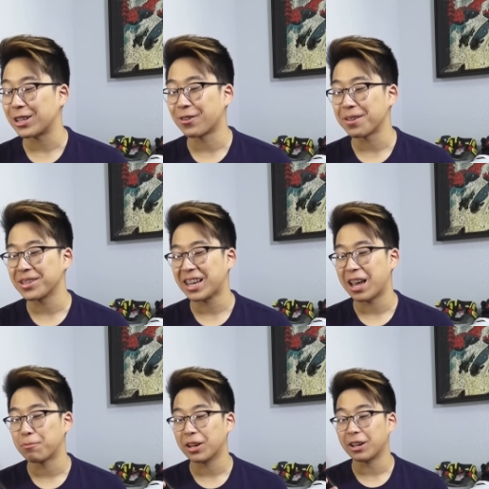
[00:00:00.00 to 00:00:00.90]
that's what I'm
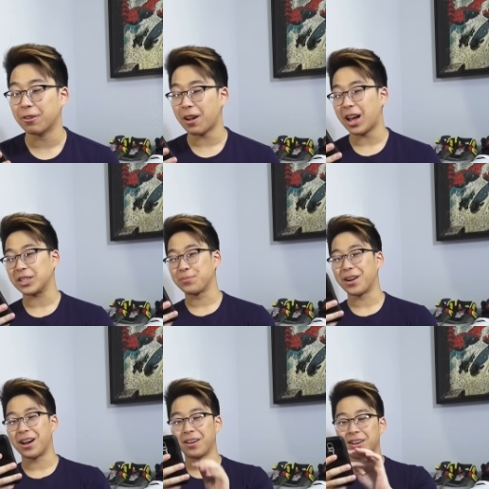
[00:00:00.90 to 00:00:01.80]
saying. But congrats,
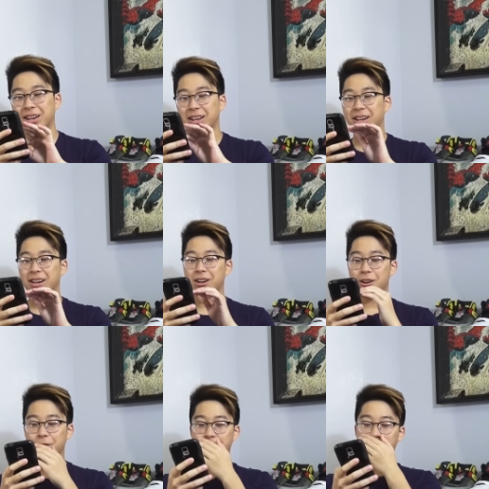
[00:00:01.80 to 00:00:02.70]
bro. Oh